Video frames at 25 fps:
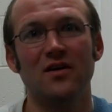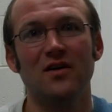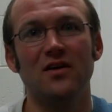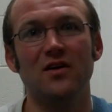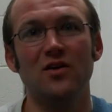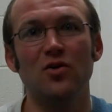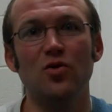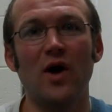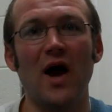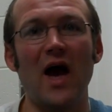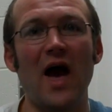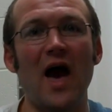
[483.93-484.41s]

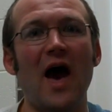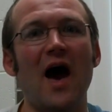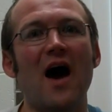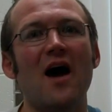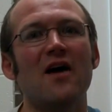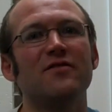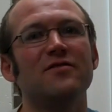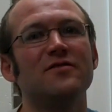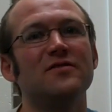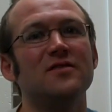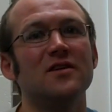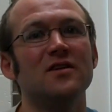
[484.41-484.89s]
You
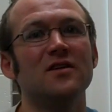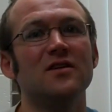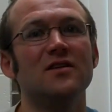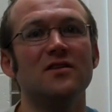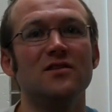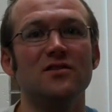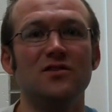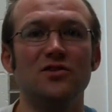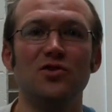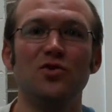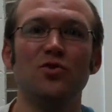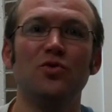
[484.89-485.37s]
have to
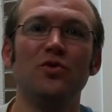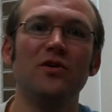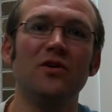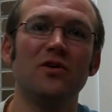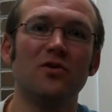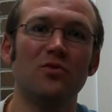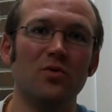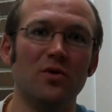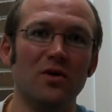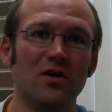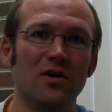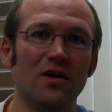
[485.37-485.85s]
do
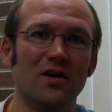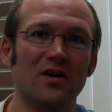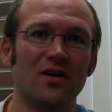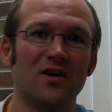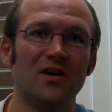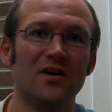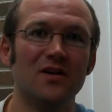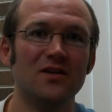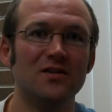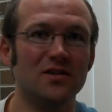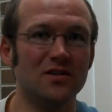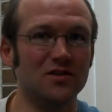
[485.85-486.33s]
your work
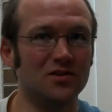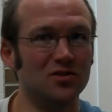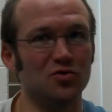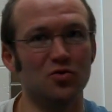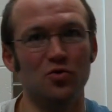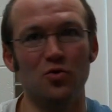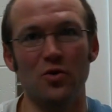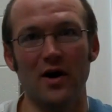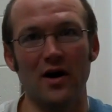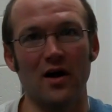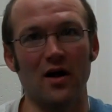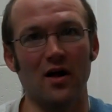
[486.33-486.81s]
to do
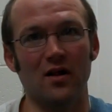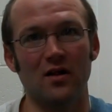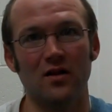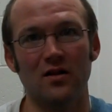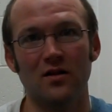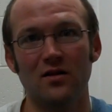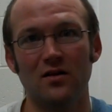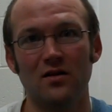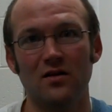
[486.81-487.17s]
well